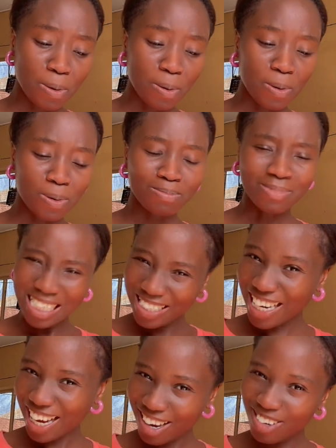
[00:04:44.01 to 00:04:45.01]
or
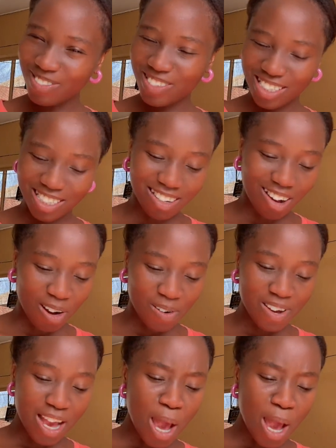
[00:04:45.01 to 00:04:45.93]
that kind of thing now.